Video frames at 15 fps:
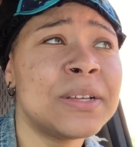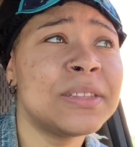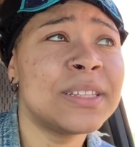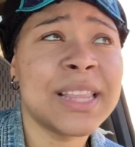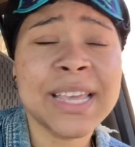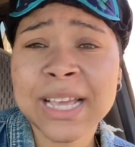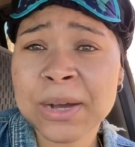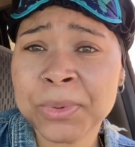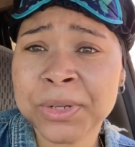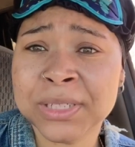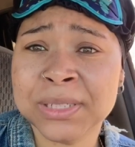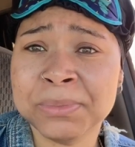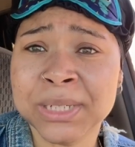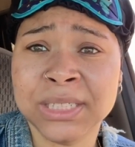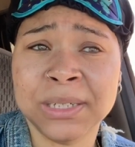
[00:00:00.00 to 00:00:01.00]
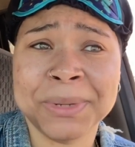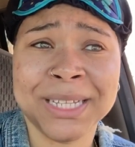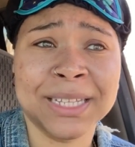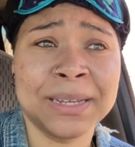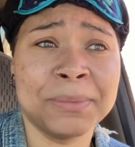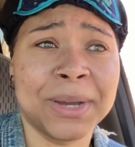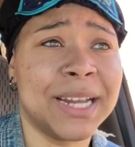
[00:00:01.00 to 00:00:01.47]
the thing I wanted to mention
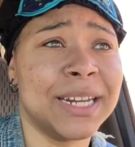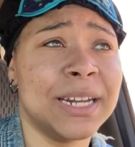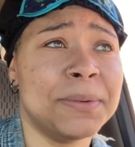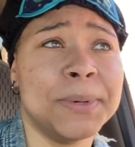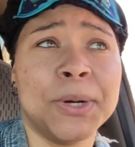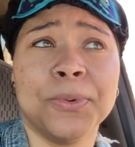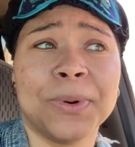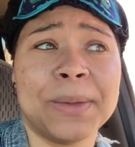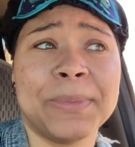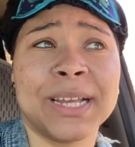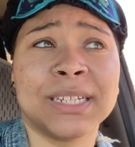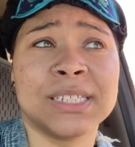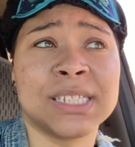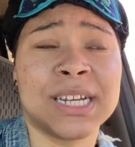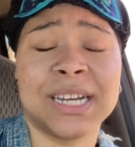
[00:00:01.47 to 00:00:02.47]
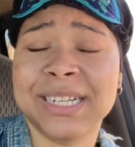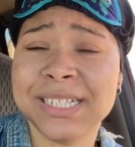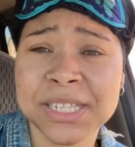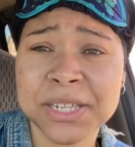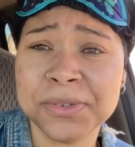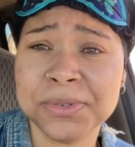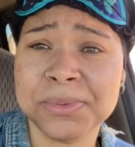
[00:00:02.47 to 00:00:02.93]
about the Empire, then I'm gonna go right back to Star.
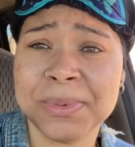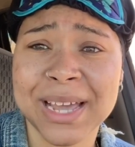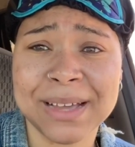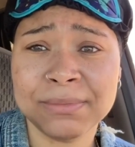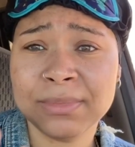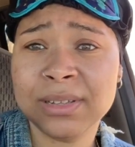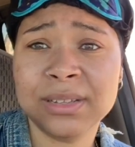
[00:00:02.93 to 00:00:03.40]
Excuse me.